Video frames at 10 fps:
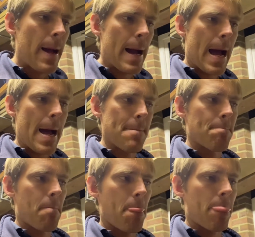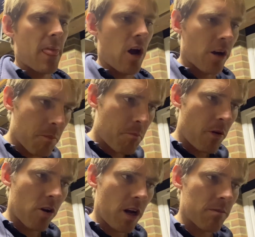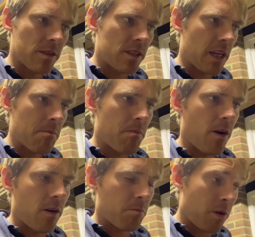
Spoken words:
I can block up the steam pipe,